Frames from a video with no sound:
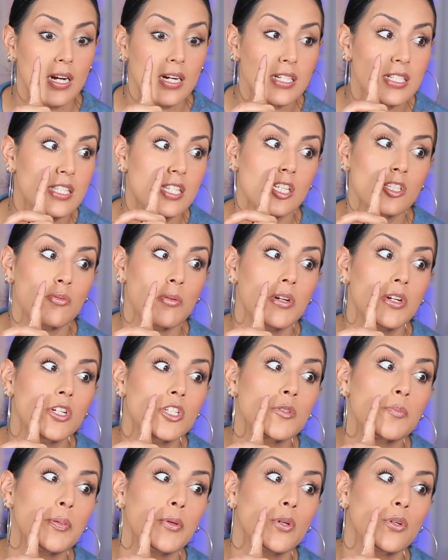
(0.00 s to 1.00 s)
Cause this one
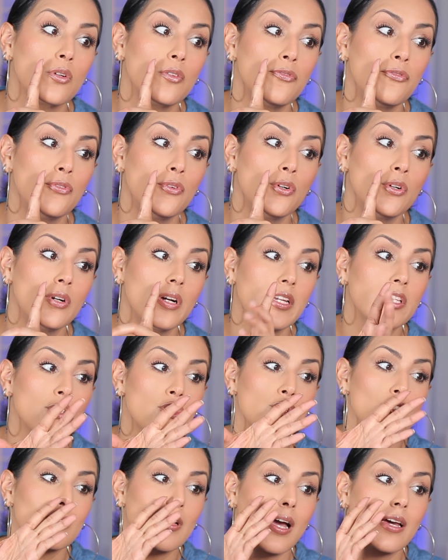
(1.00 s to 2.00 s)
looks beautiful and
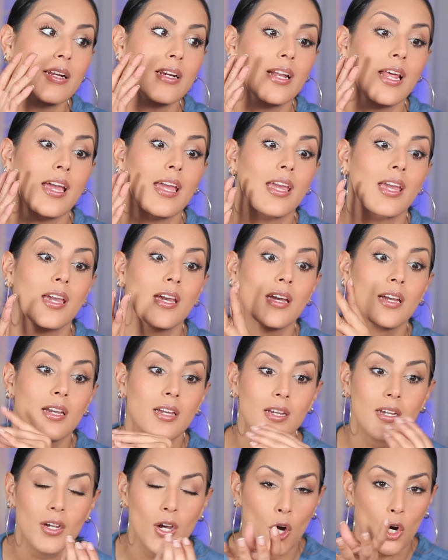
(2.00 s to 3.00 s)
just kind of like
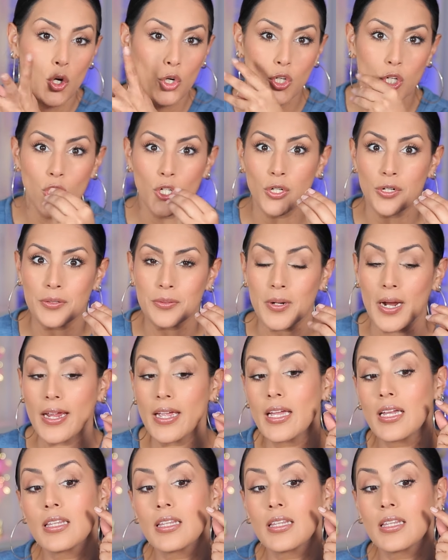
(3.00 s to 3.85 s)
whew, right?